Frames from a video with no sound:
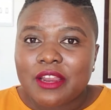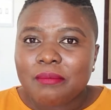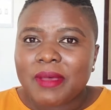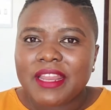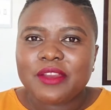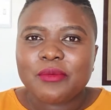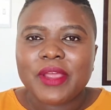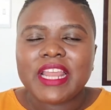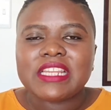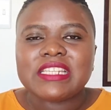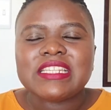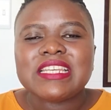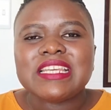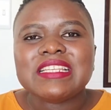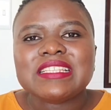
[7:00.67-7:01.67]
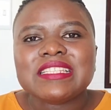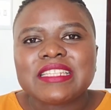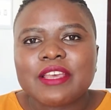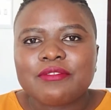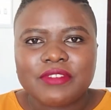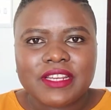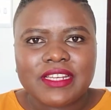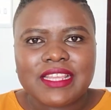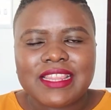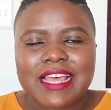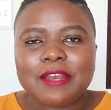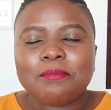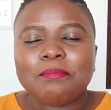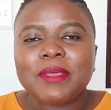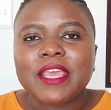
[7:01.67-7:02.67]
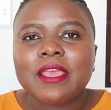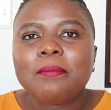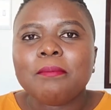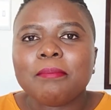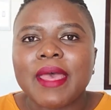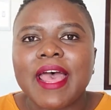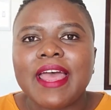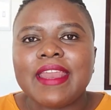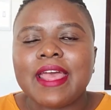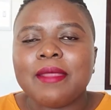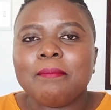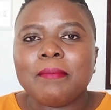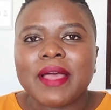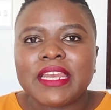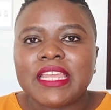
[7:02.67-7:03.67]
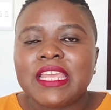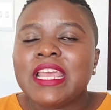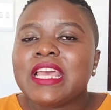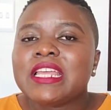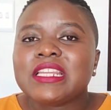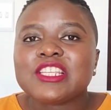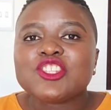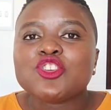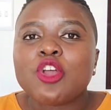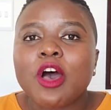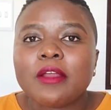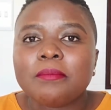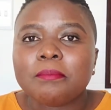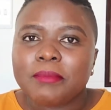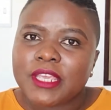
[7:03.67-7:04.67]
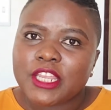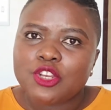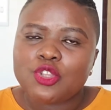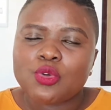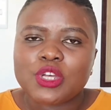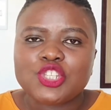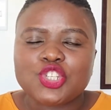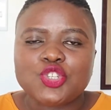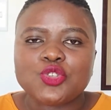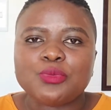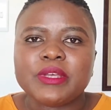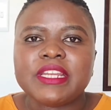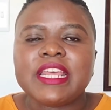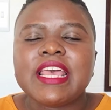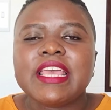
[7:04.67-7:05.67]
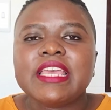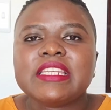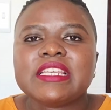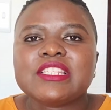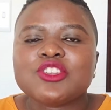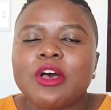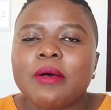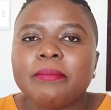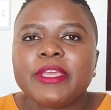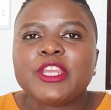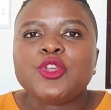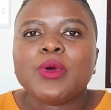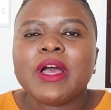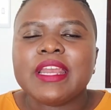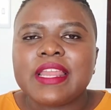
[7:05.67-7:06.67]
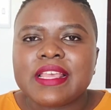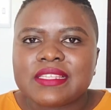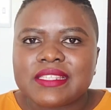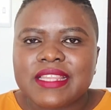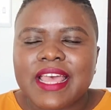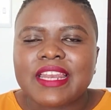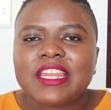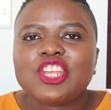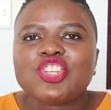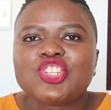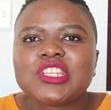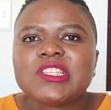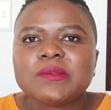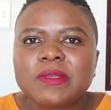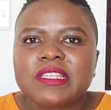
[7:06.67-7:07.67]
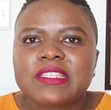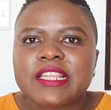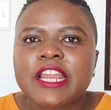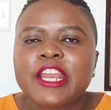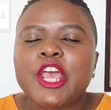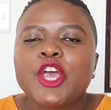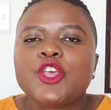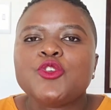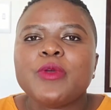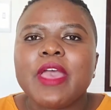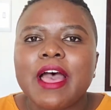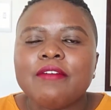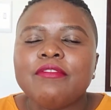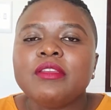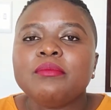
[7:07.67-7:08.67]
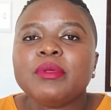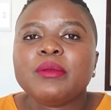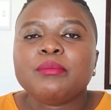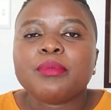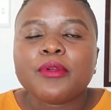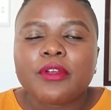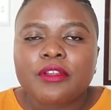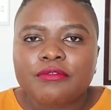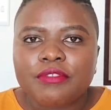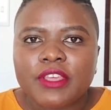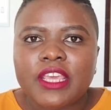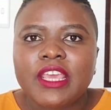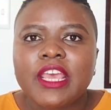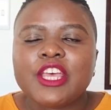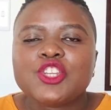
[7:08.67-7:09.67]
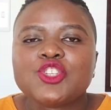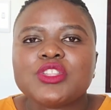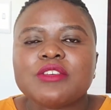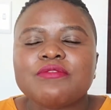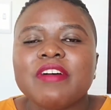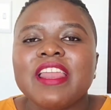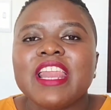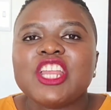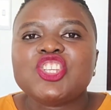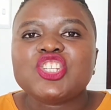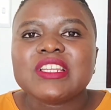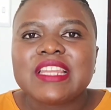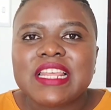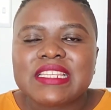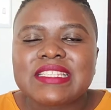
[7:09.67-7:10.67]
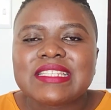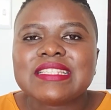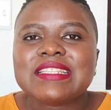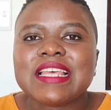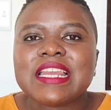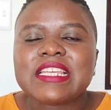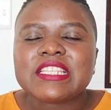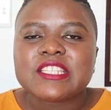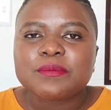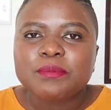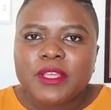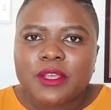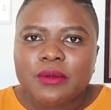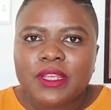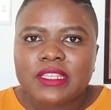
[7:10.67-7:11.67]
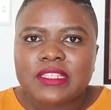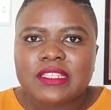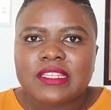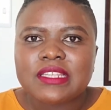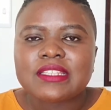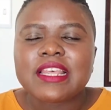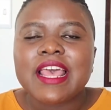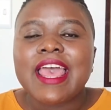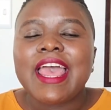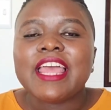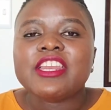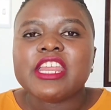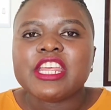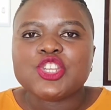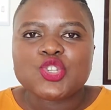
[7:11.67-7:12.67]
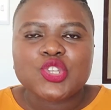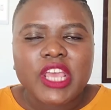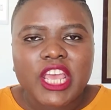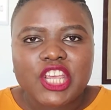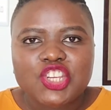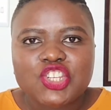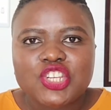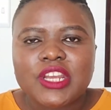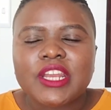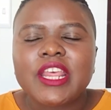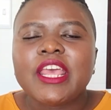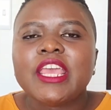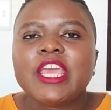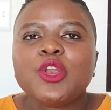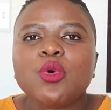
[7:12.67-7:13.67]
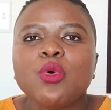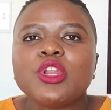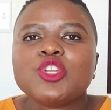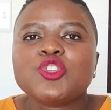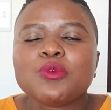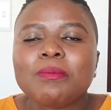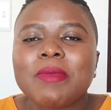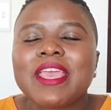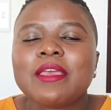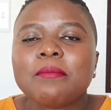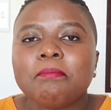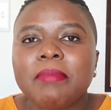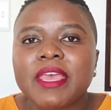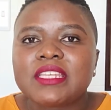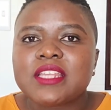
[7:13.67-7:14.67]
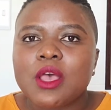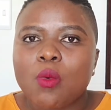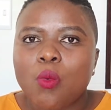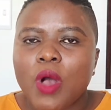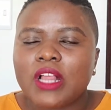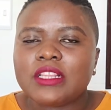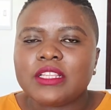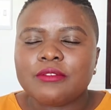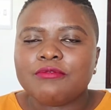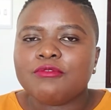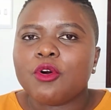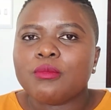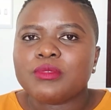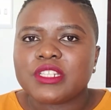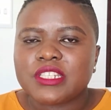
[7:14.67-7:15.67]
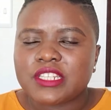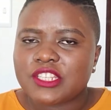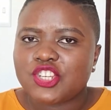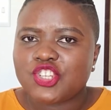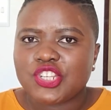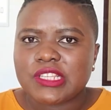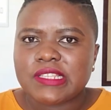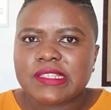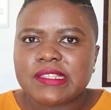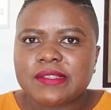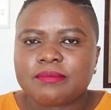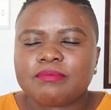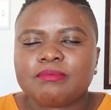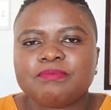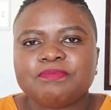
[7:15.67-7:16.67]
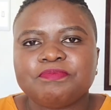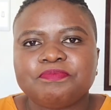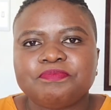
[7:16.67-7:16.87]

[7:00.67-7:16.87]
second money reality is definitely that being bad at money does not mean you are stupid. It does not mean you are less than. It just means that you haven't been privy to the financial lessons and experiences and education in order to make better, well-informed decisions.